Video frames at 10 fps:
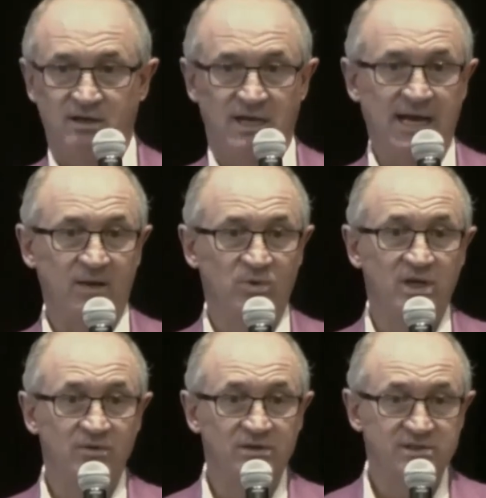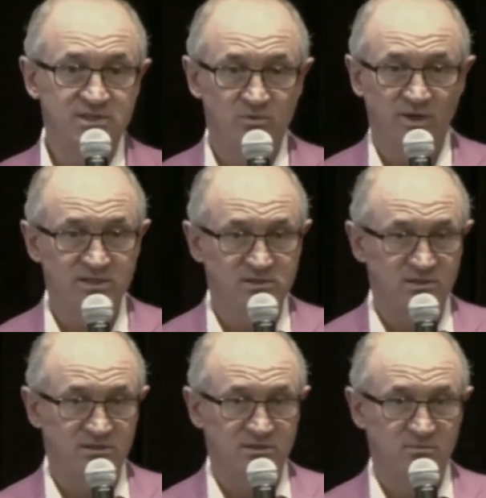know their situation
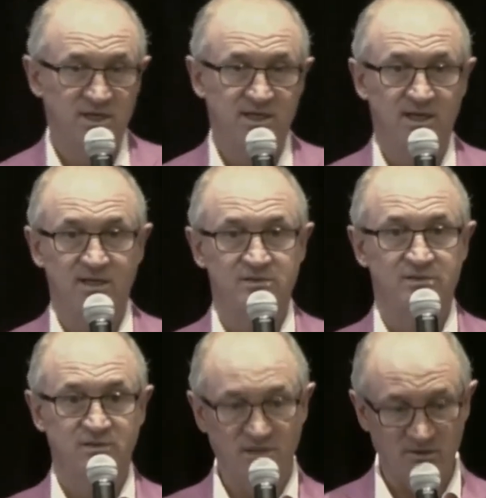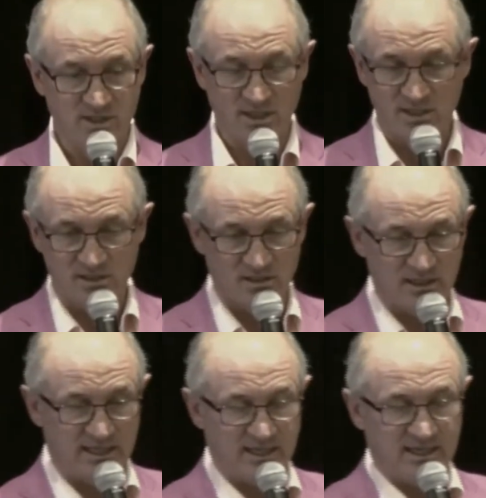because, okay,
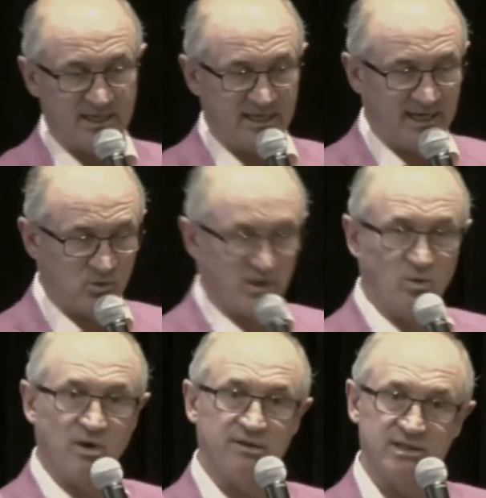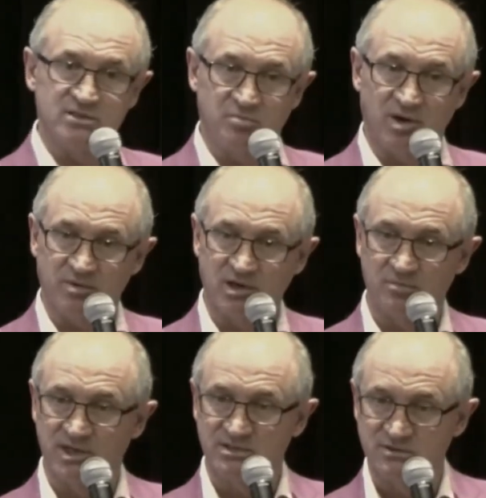I really want this apartment
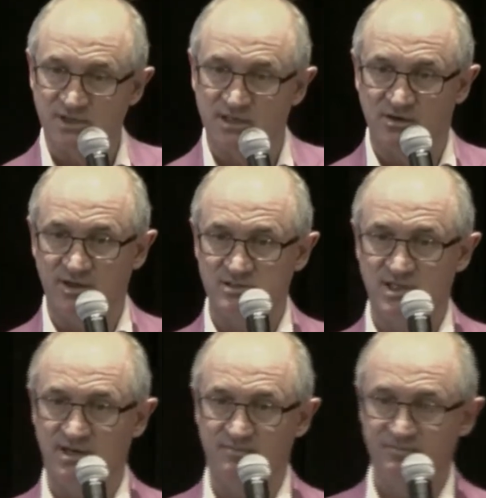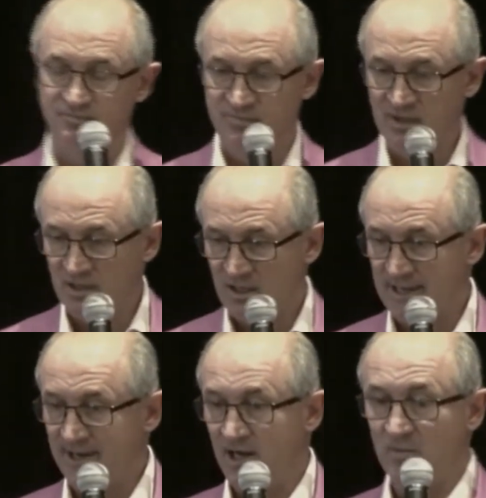complex. You've done a great job.
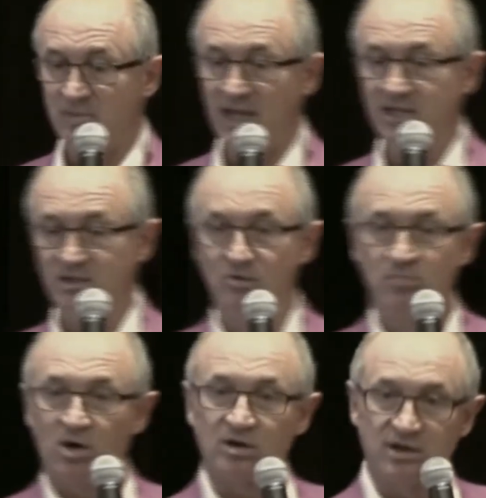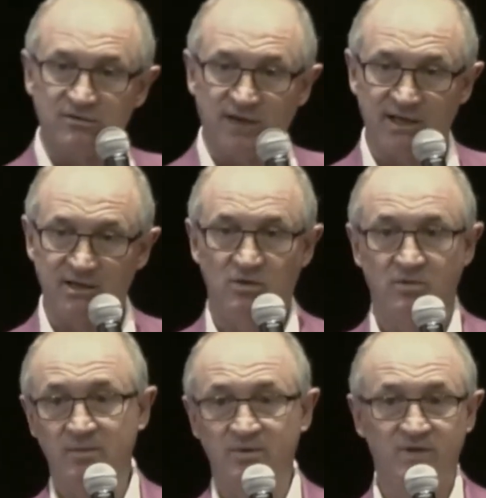I'll pay you market value or
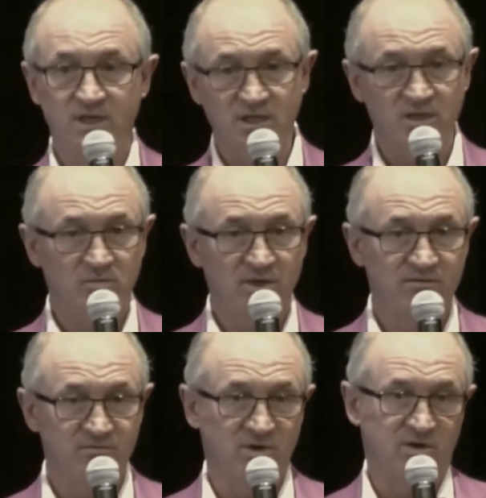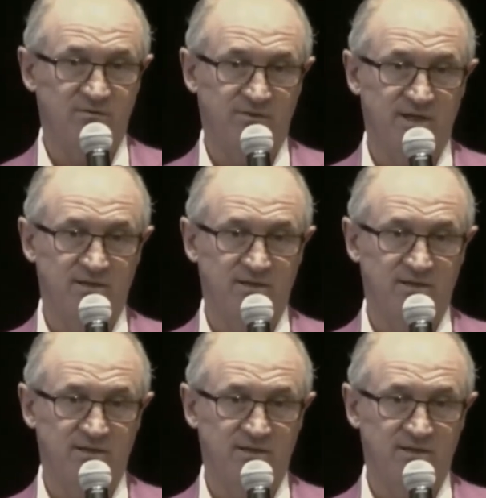maybe even a little above market value.